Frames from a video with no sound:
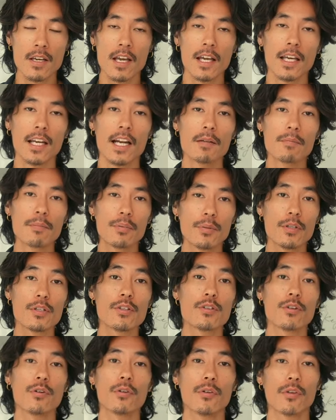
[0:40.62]
And I'm pretty
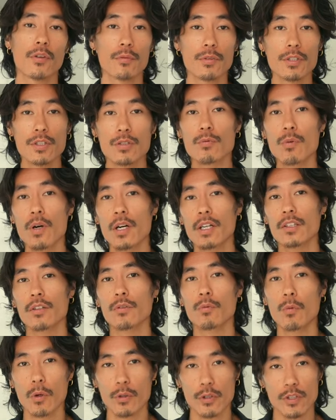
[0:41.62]
sure the reason why
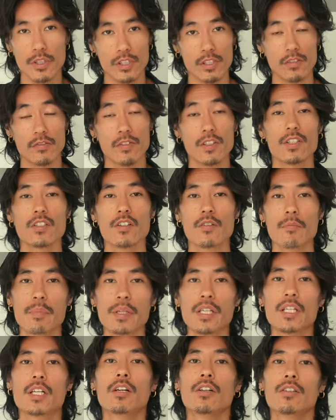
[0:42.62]
you're watching this video,
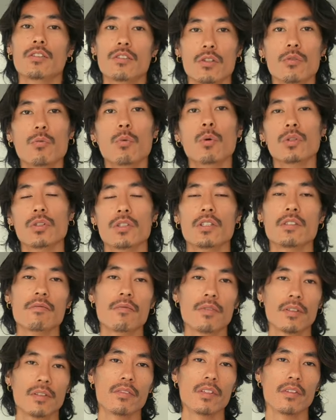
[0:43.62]
because you want to
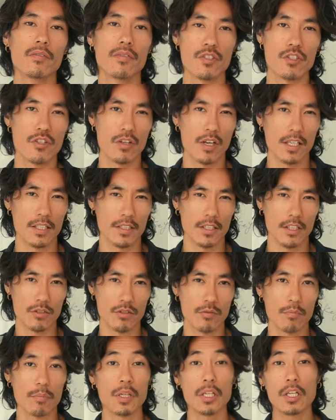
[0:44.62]
improve the
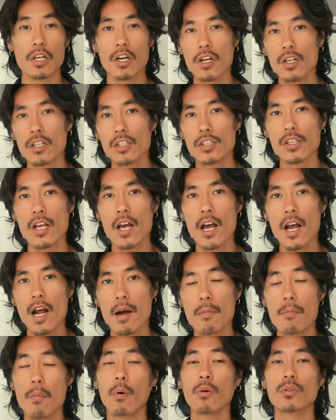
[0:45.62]
visualization, because
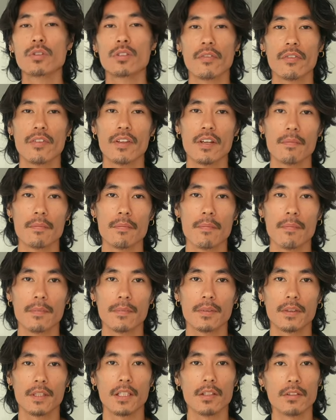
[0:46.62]
most of them
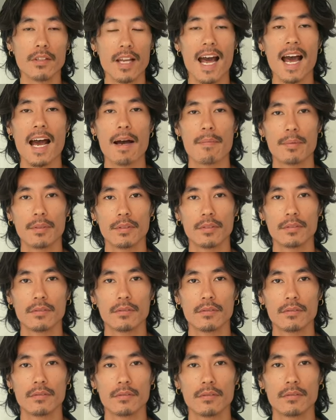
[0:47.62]
didn't happen
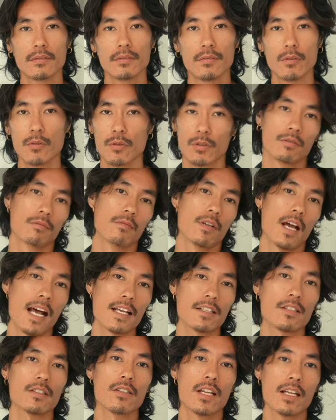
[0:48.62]
or
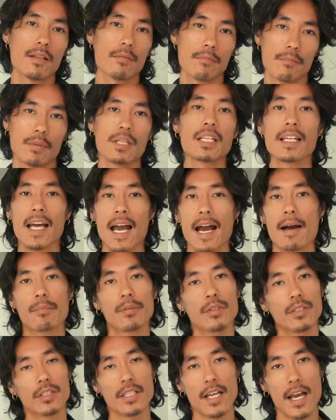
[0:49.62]
hasn't been
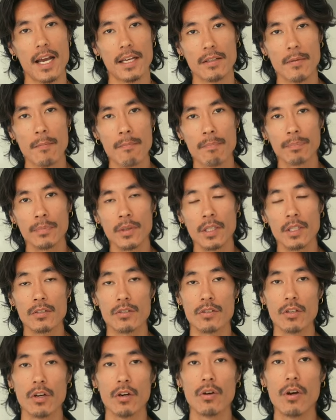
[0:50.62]
happened yet.
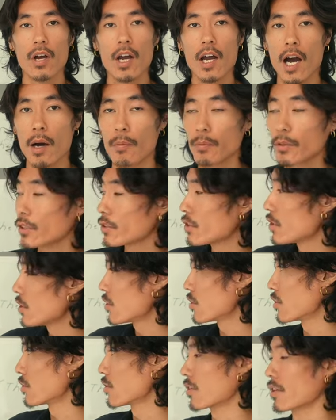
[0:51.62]
So I'm going to
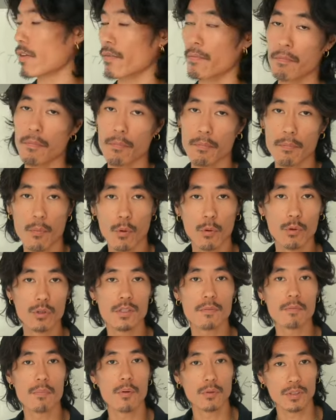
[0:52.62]
teach you the most
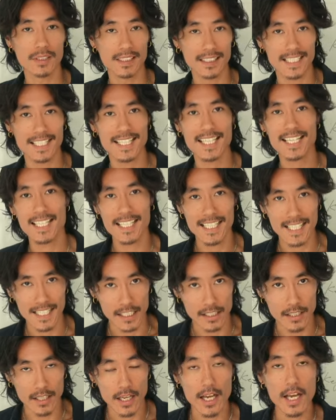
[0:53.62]
important
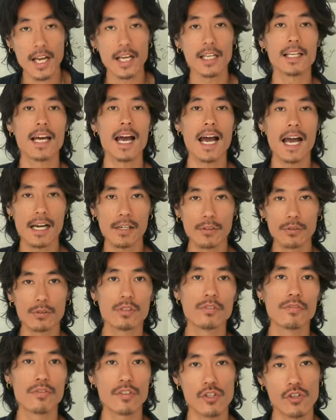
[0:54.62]
keys and how
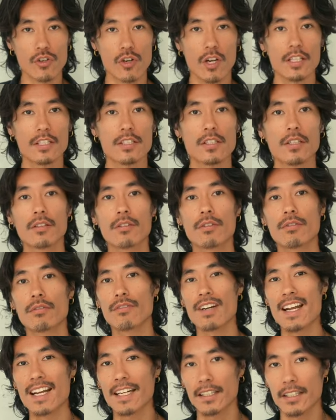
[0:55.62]
to visualize
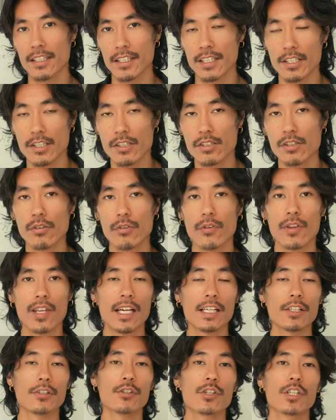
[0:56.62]
correctly so
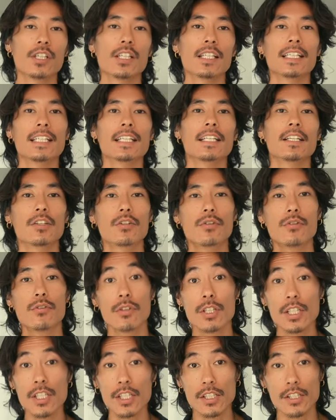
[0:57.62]
that you can
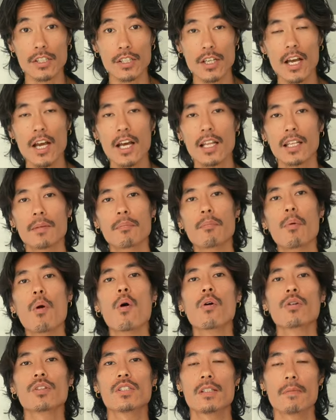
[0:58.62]
increase the
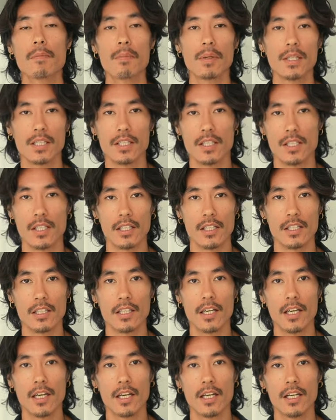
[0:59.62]
possibility